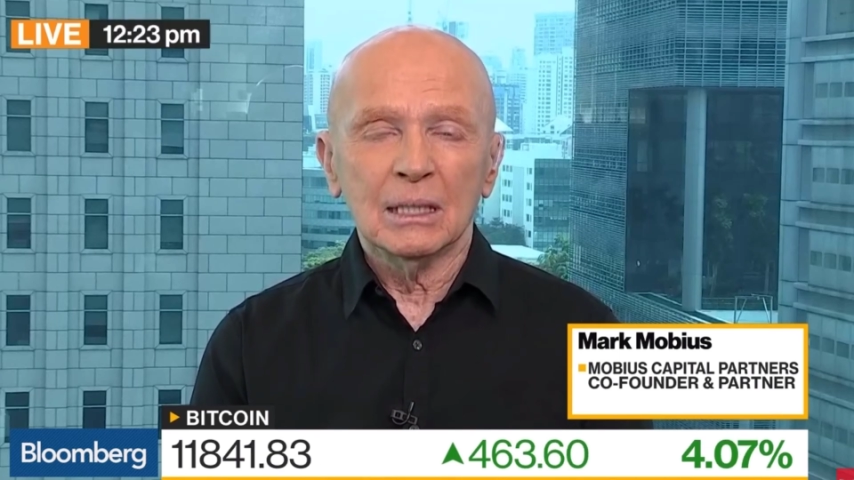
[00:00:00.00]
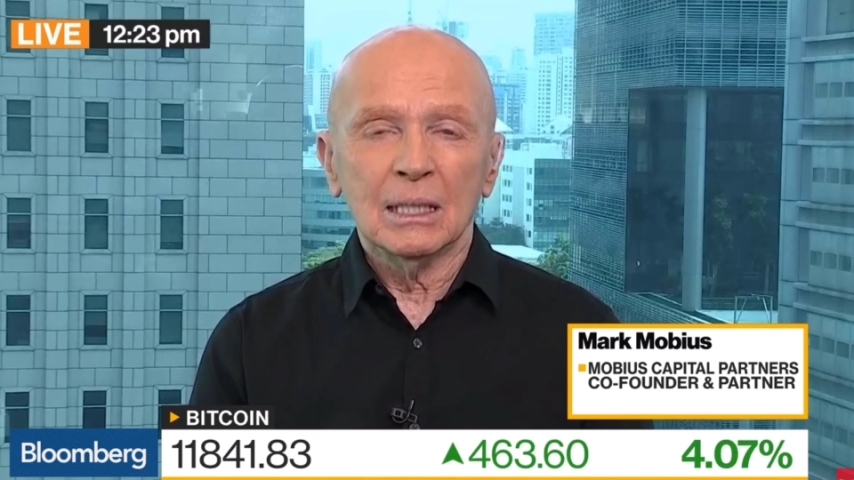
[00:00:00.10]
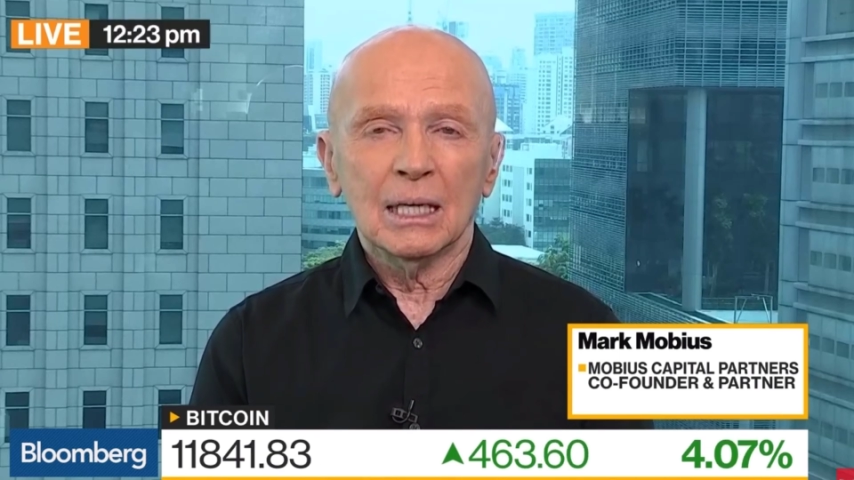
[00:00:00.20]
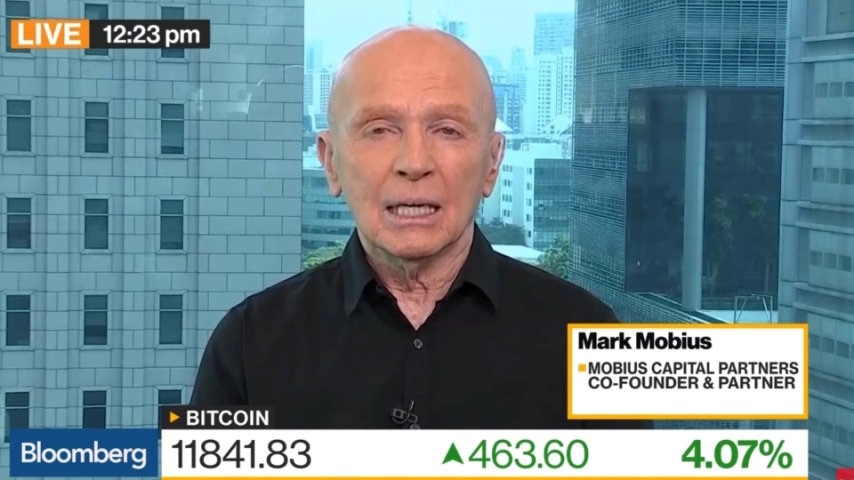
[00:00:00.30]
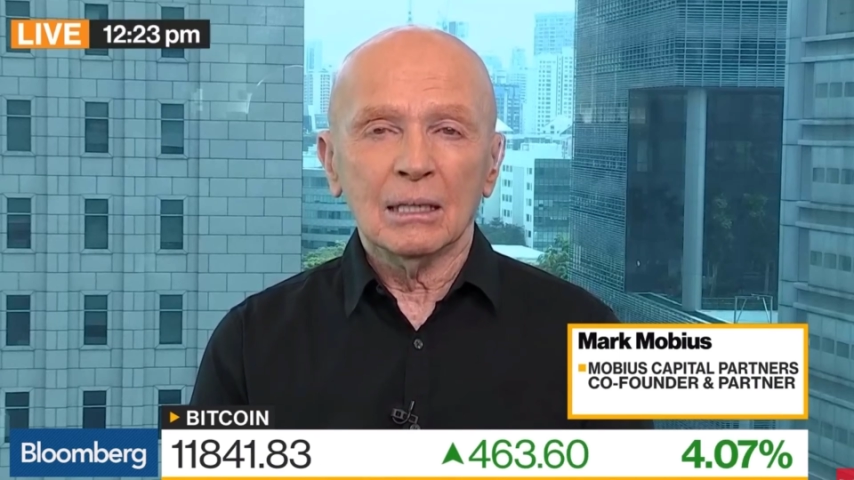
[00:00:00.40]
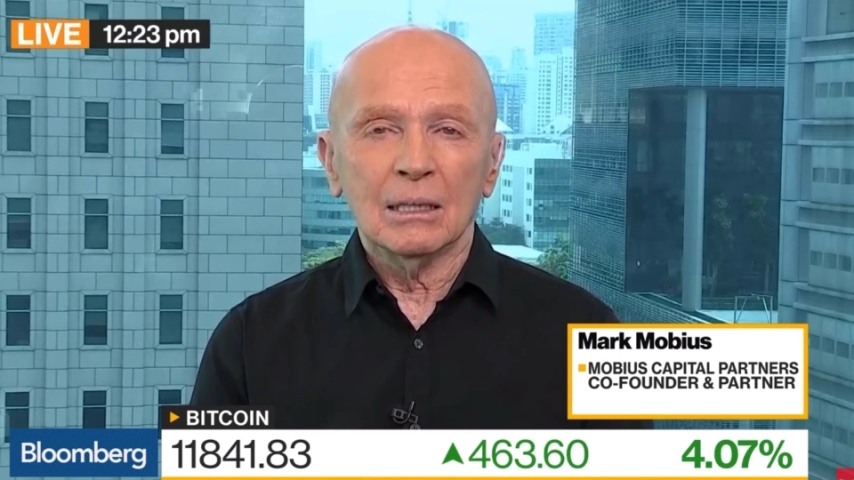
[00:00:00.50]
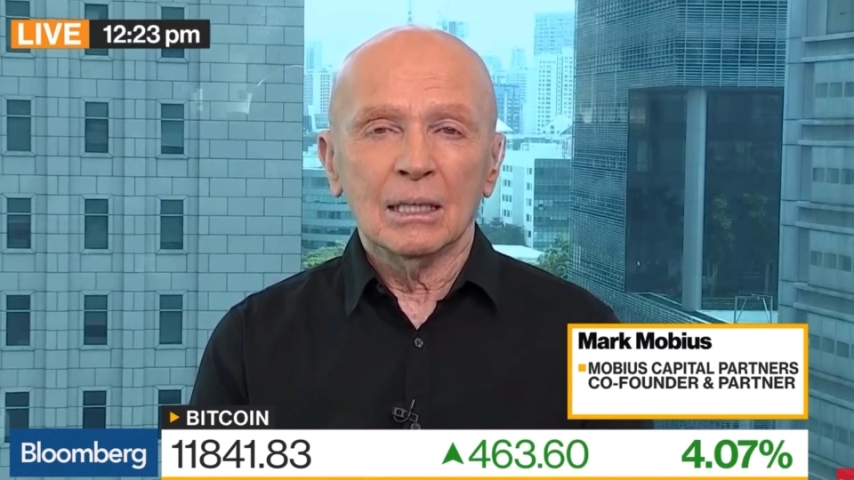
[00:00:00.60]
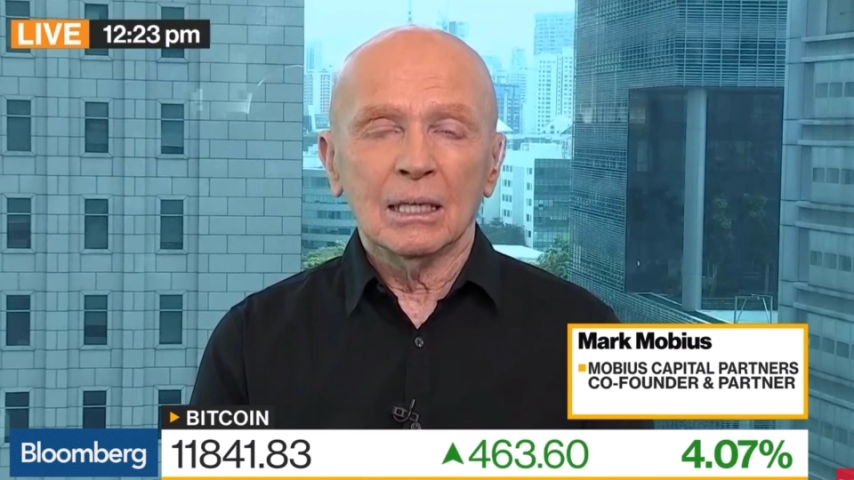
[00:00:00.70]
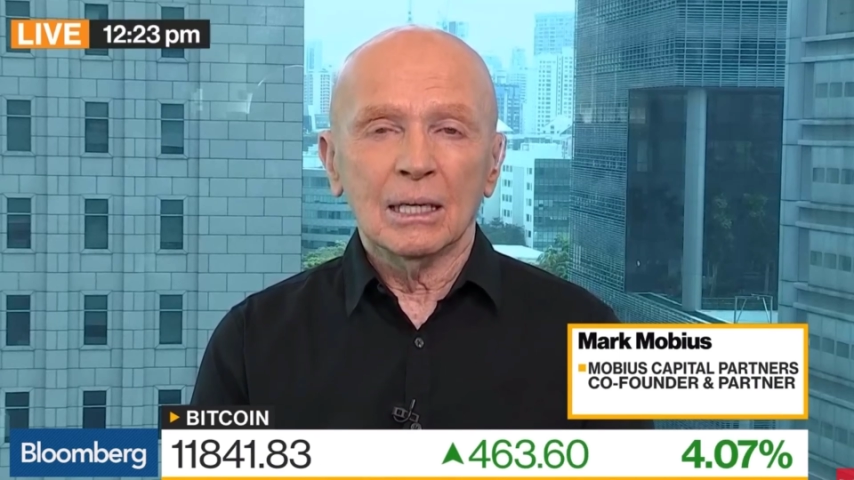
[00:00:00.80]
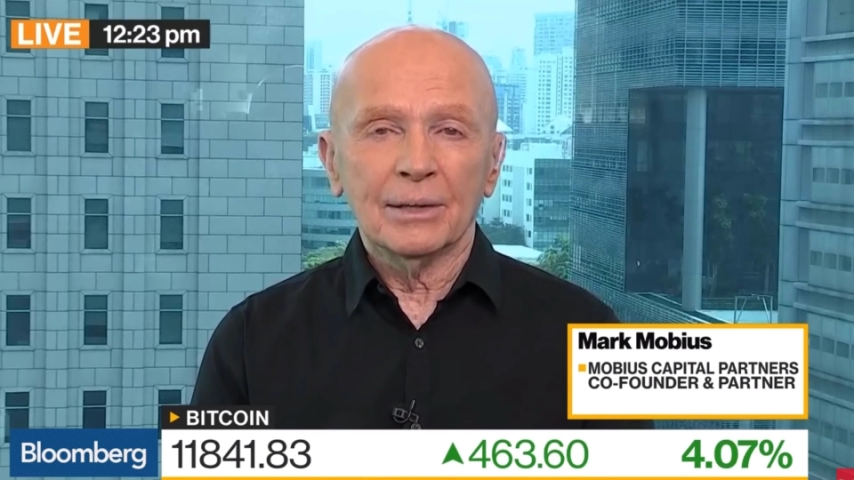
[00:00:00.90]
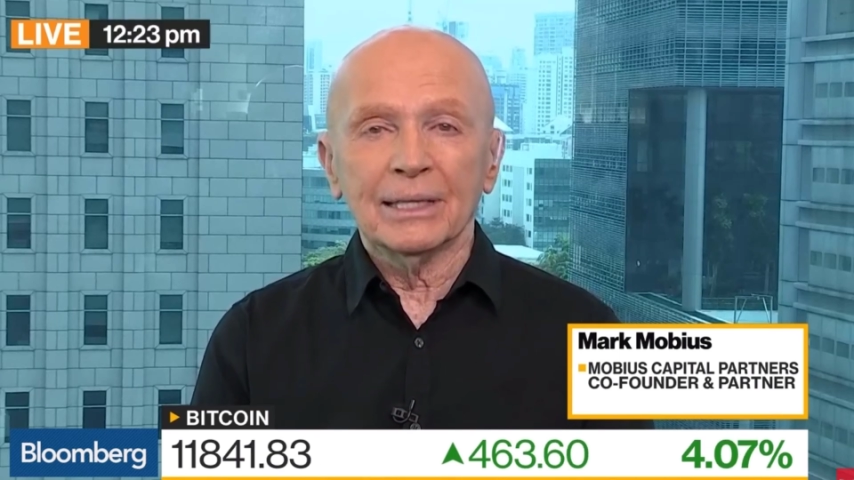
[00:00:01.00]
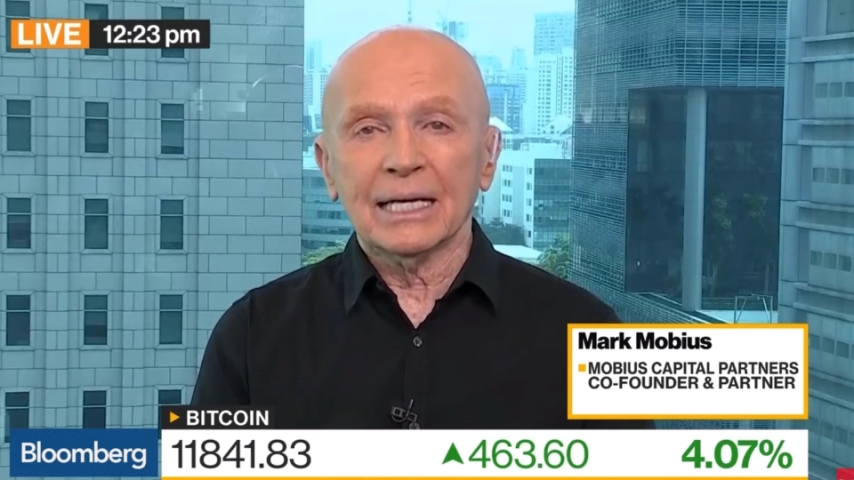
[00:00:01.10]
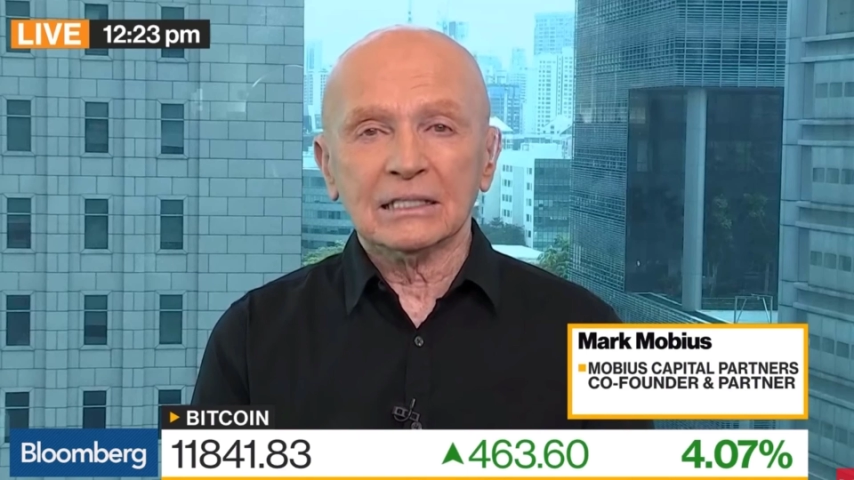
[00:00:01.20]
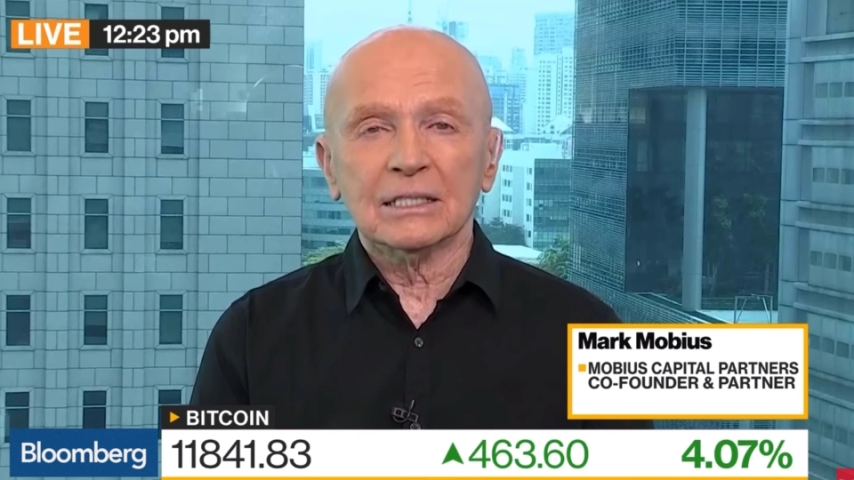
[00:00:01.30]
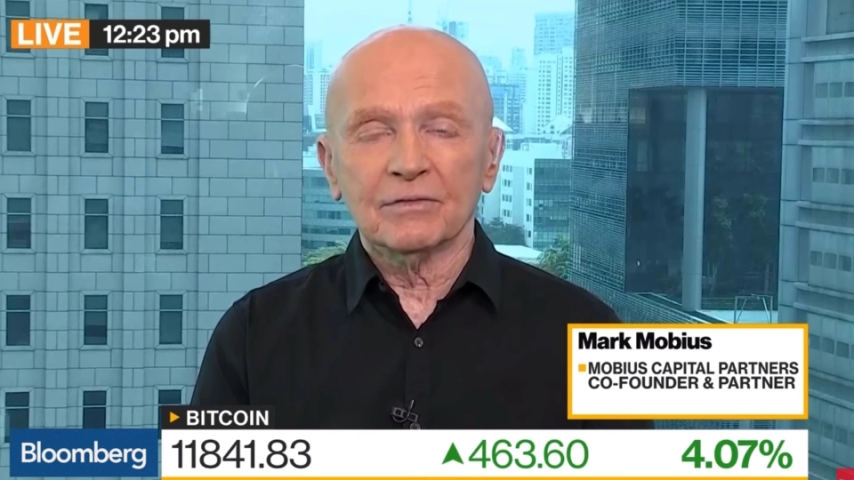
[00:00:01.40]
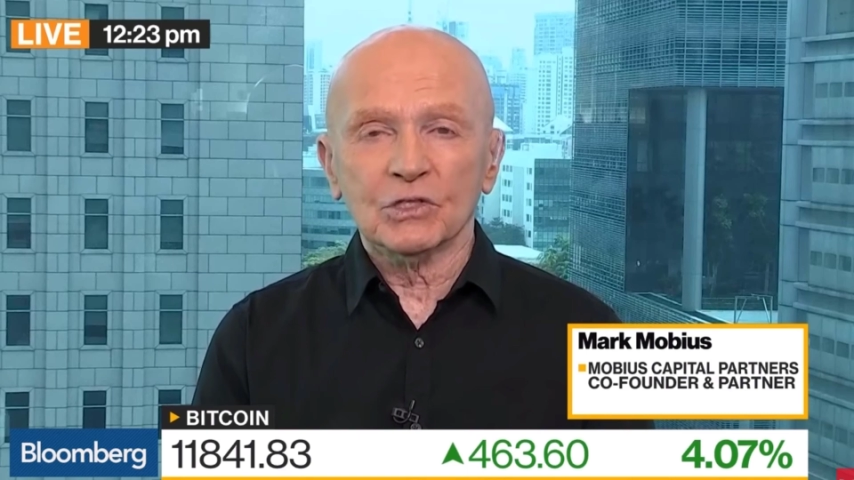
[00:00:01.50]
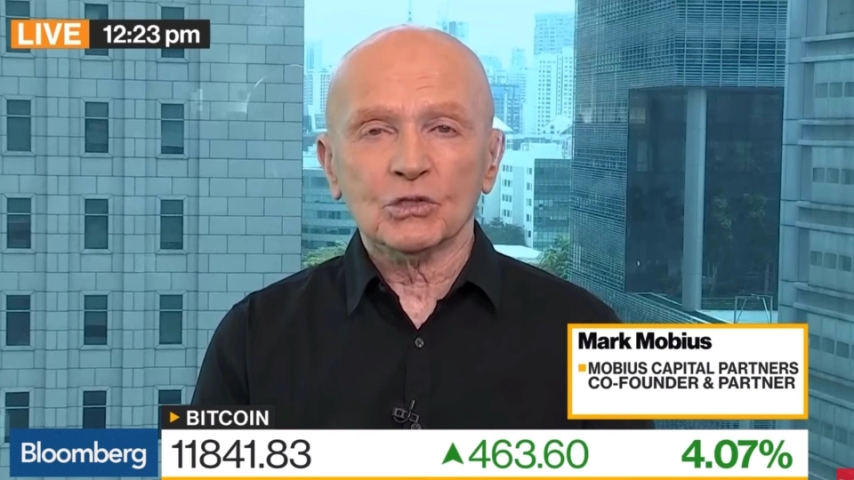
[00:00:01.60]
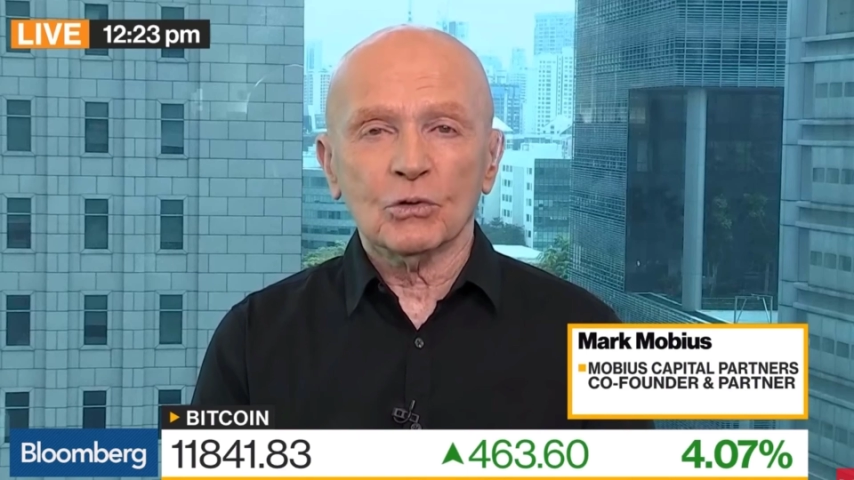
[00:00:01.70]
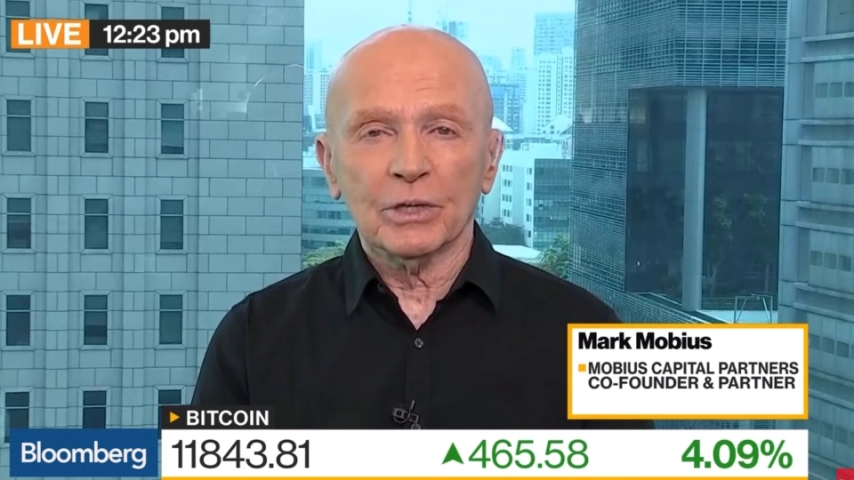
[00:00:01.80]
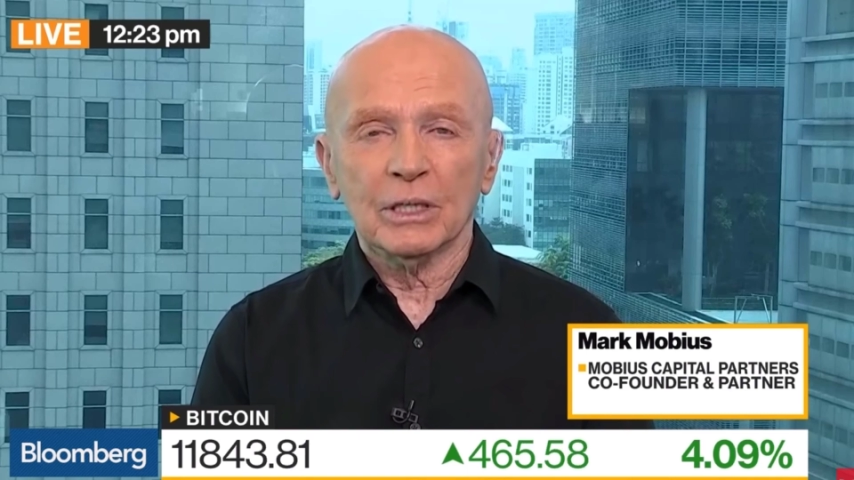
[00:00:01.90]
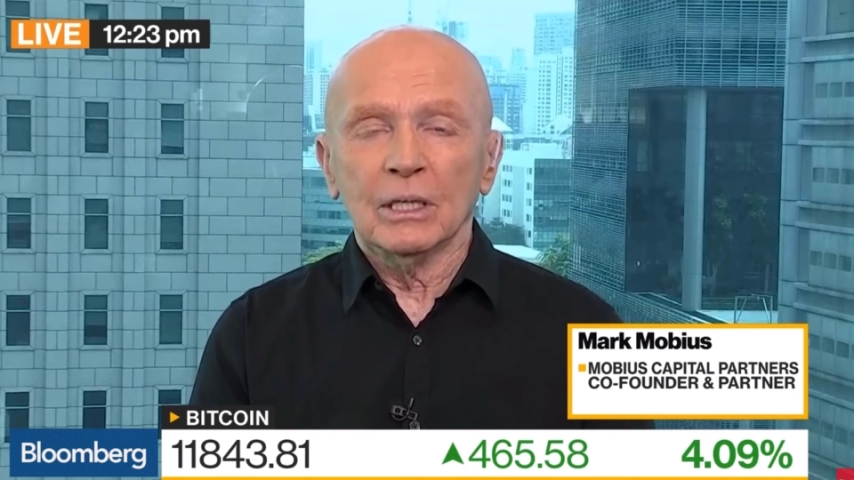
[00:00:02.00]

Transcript: then that's a different story.